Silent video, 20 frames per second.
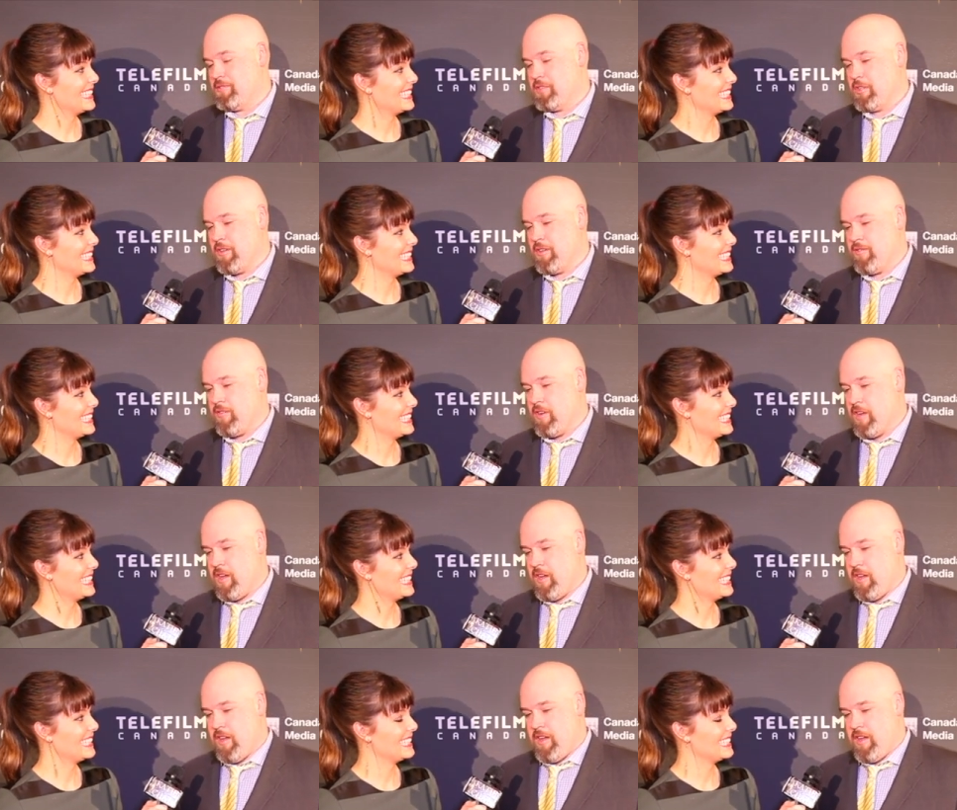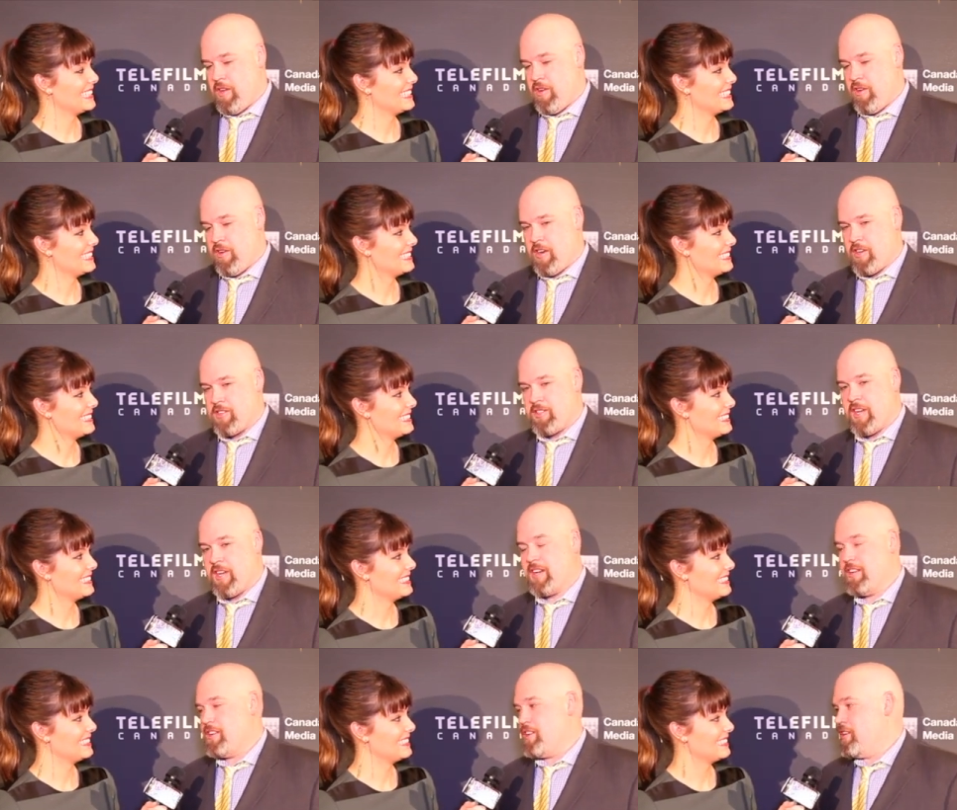Speaker 1: sort of only our
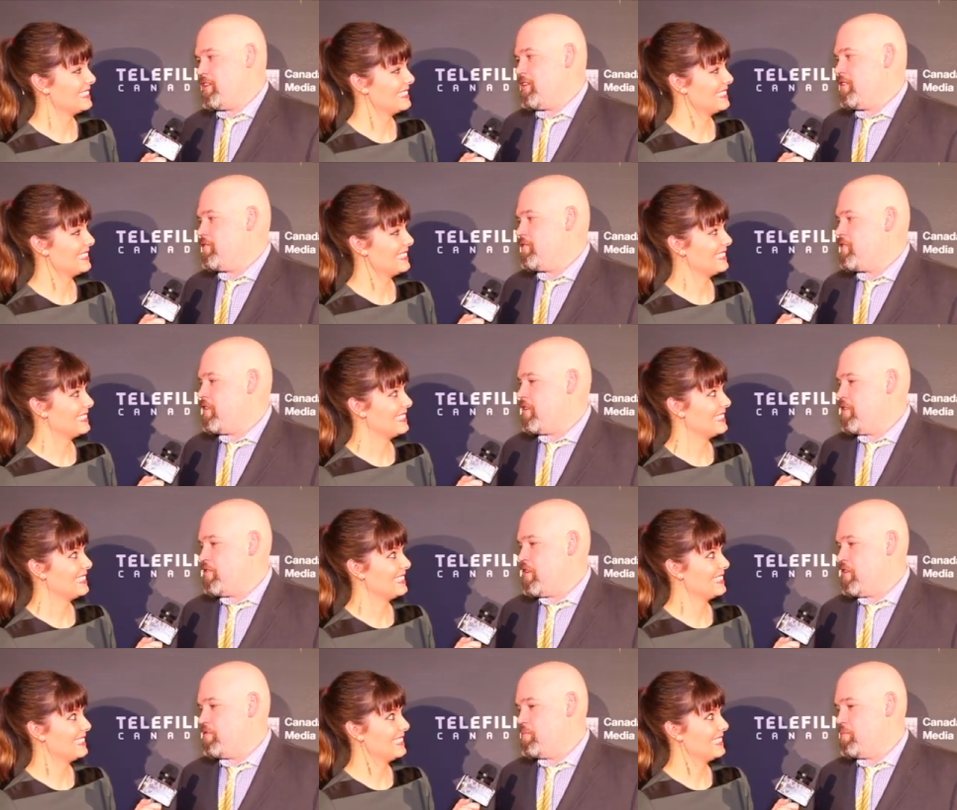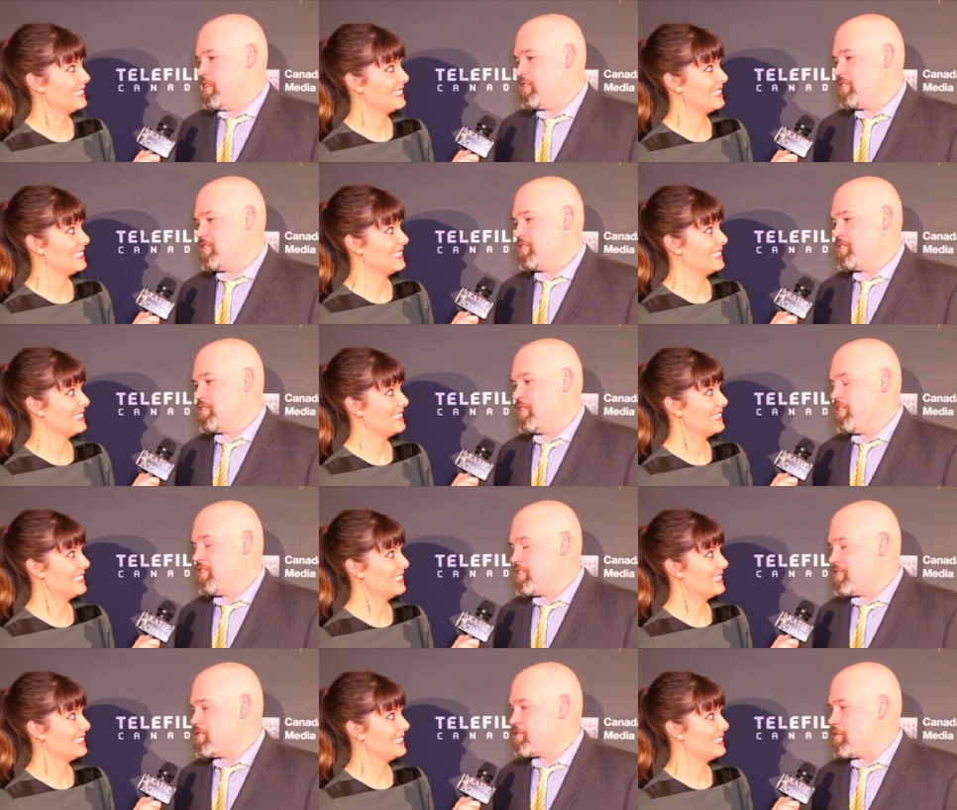second year of, of, of business, so
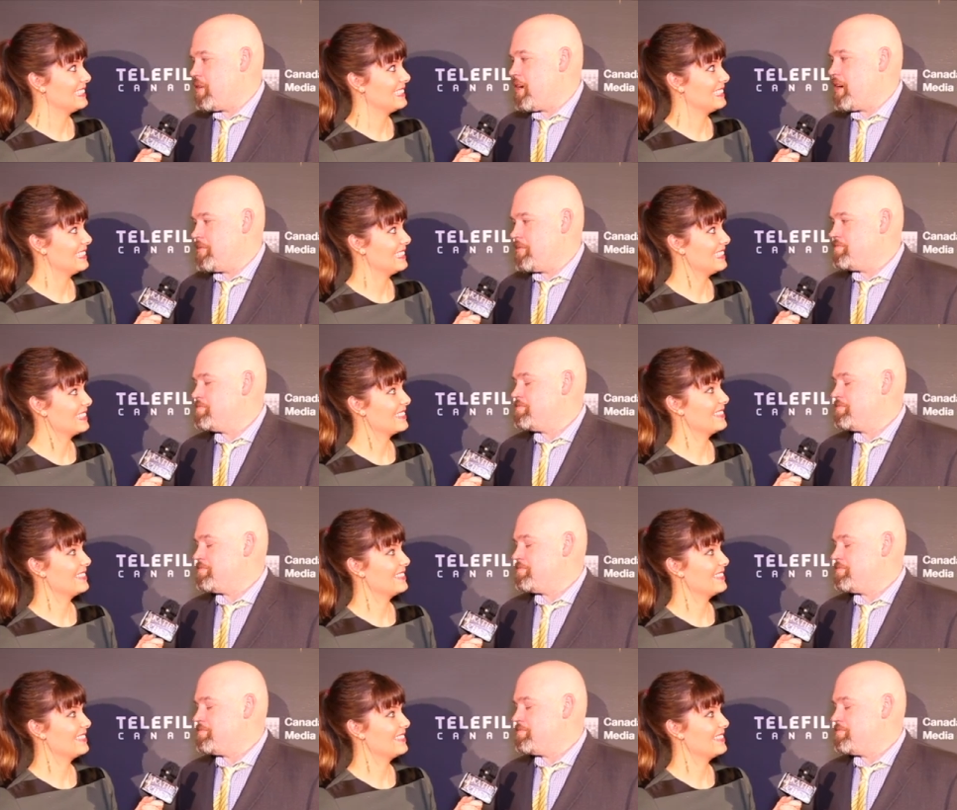this is great.